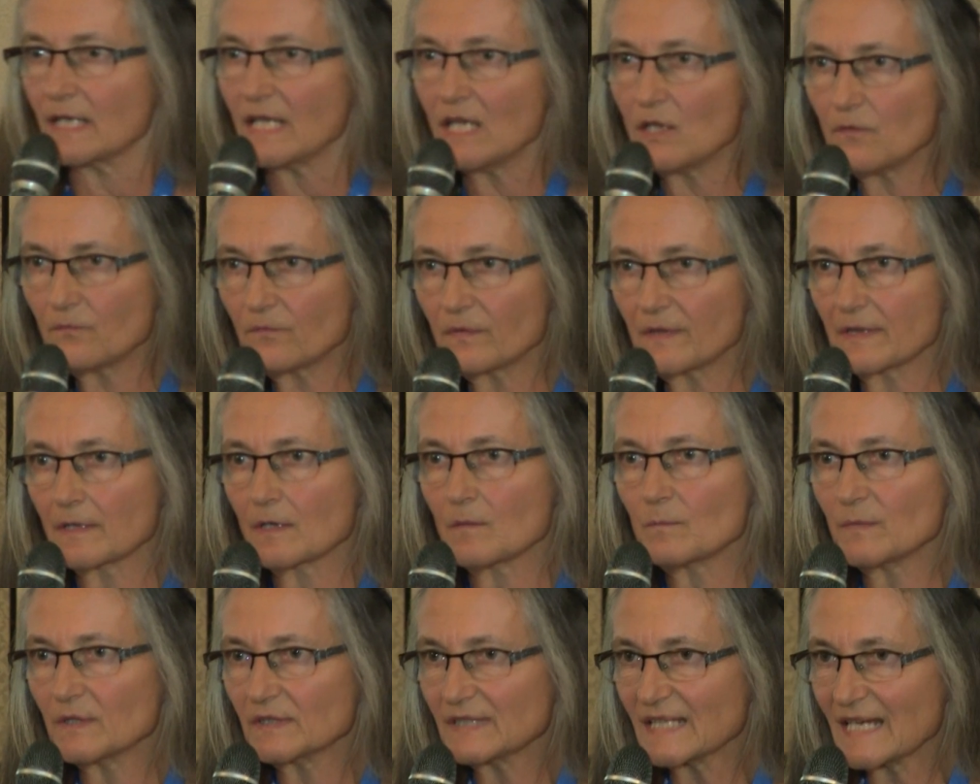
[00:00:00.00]
If
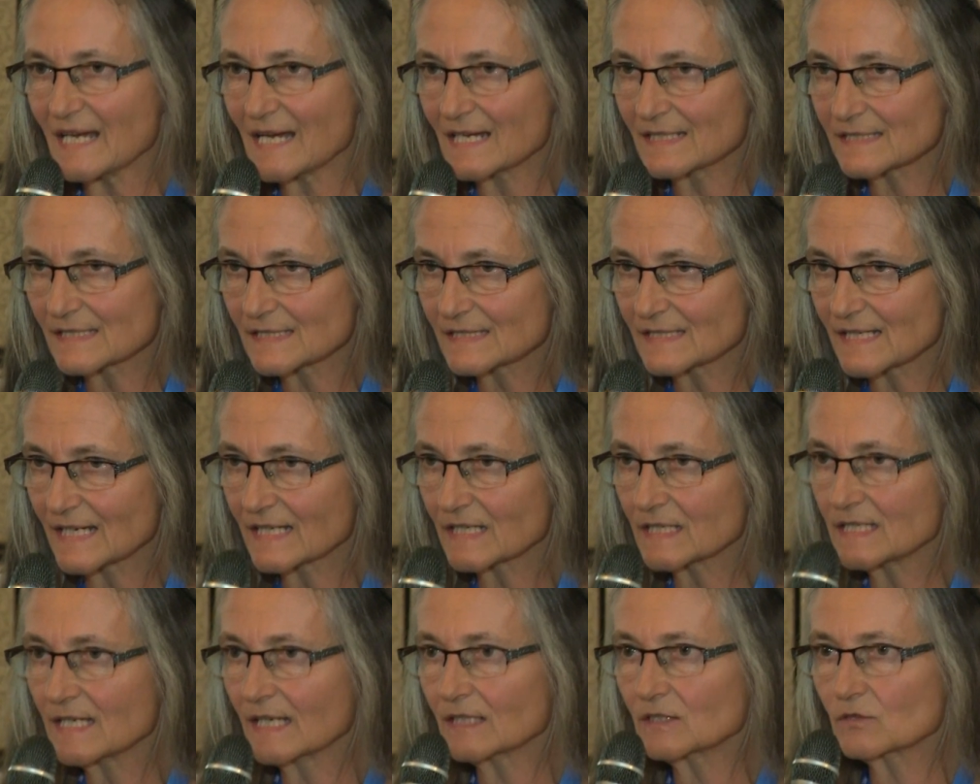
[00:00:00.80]
somebody has a
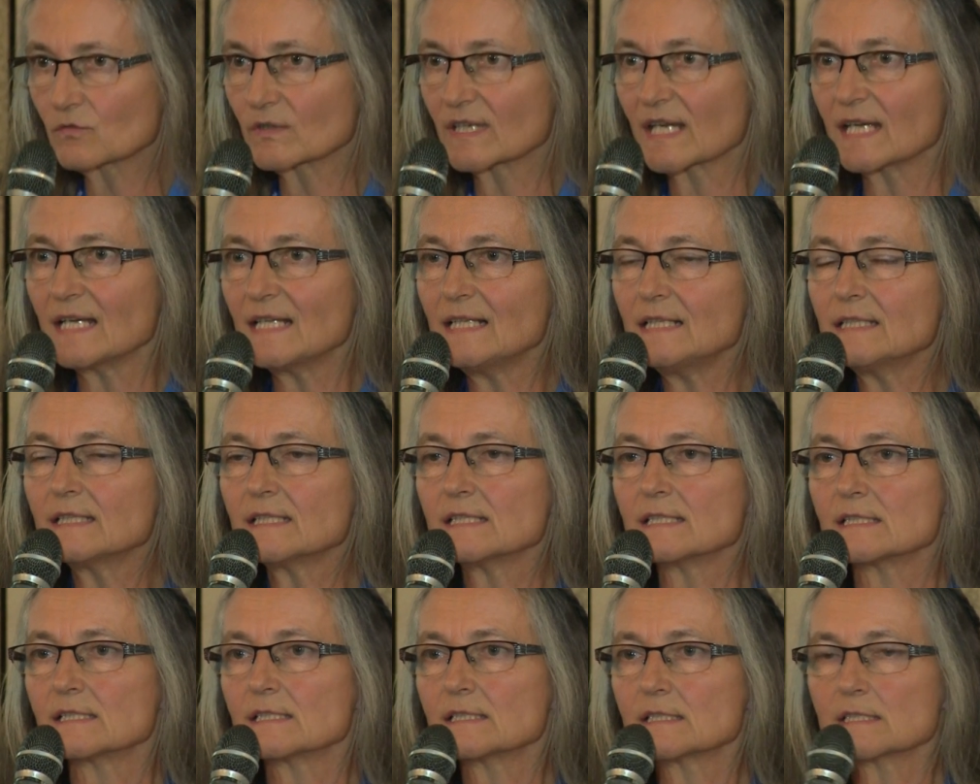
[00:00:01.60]
psychiatric
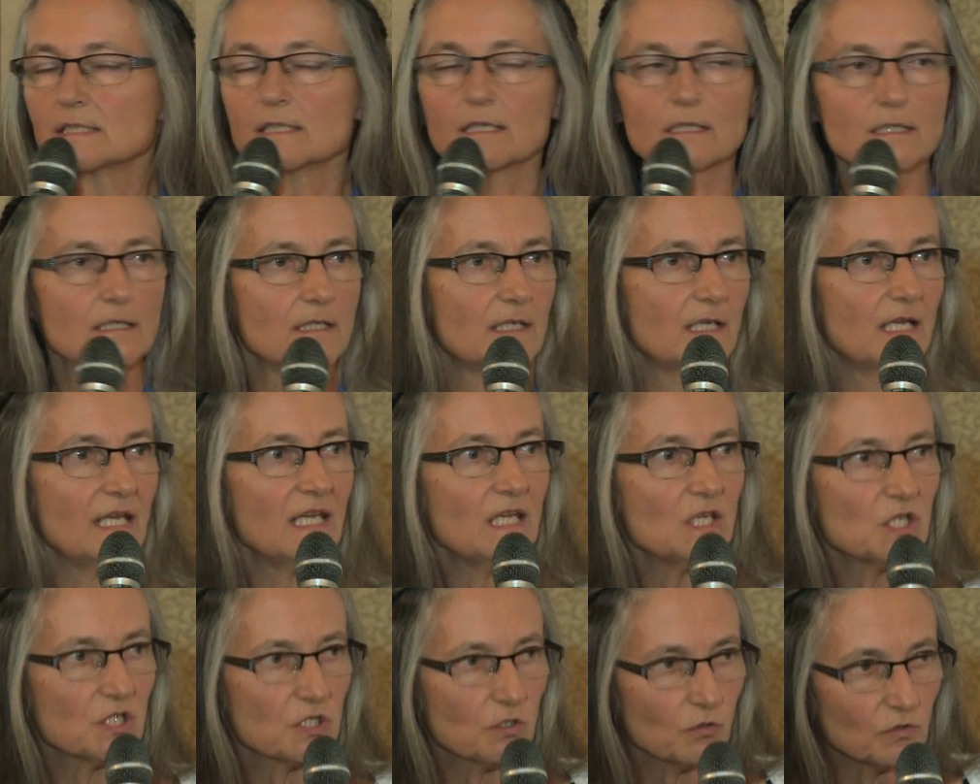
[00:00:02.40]
illness,
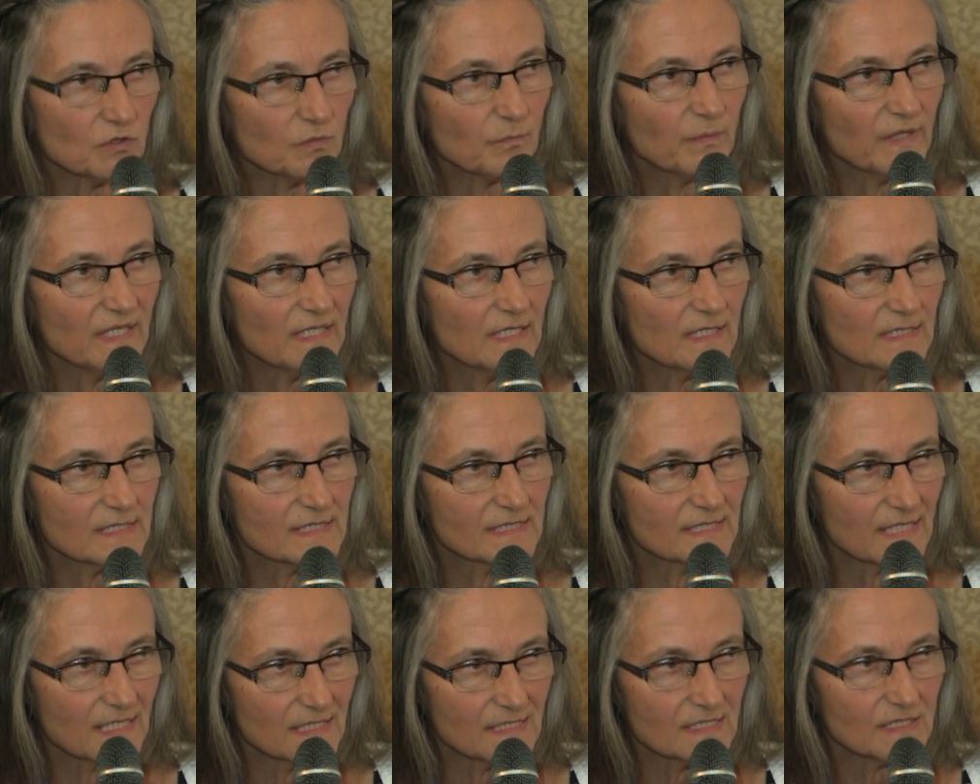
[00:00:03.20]
he should be
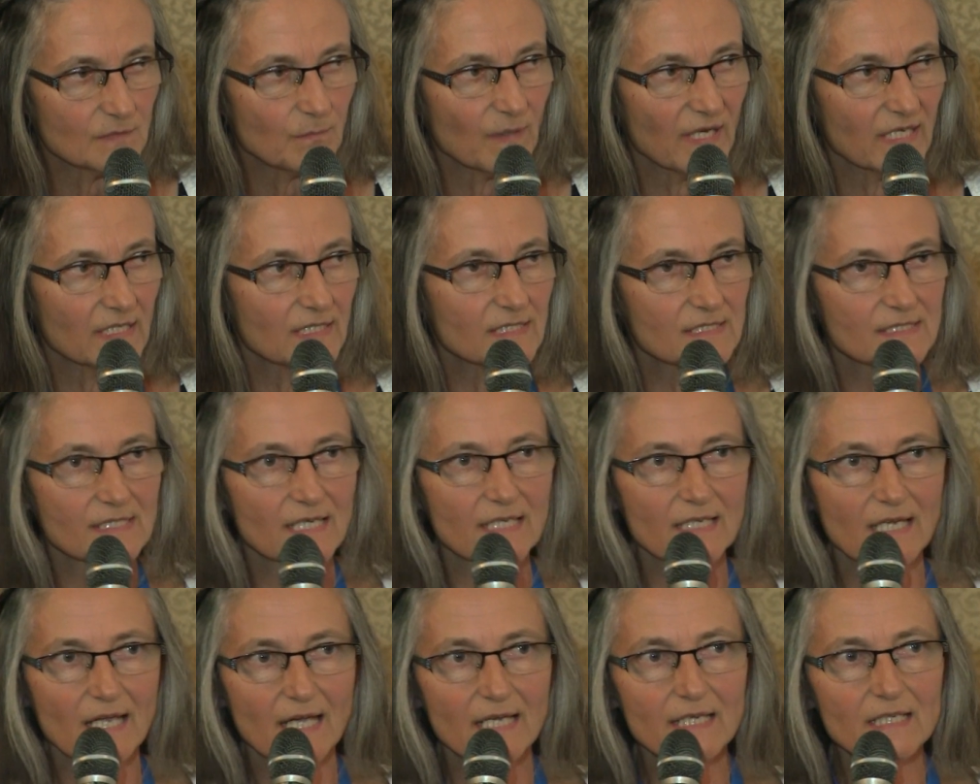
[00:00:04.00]
assessed by a
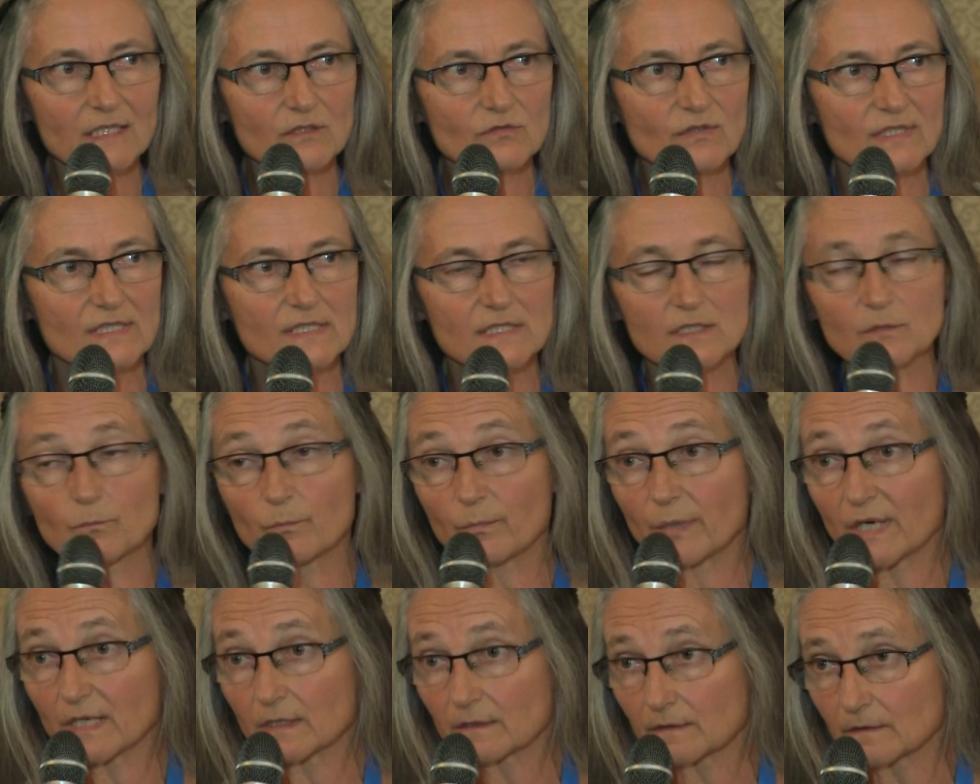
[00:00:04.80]

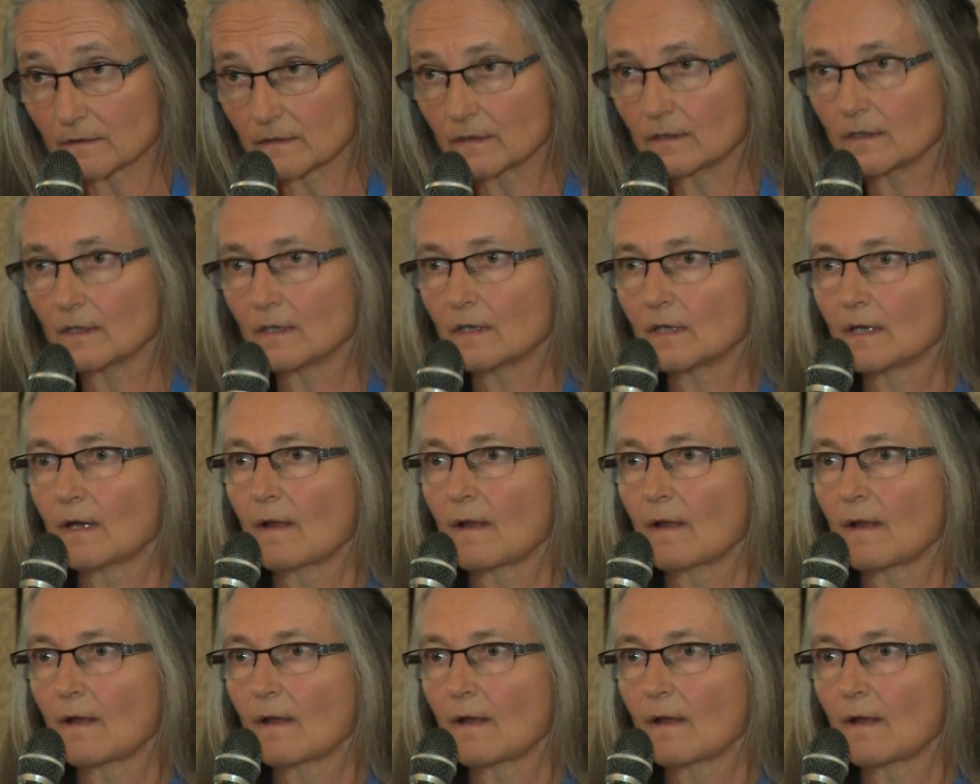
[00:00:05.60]
psychiatrist, but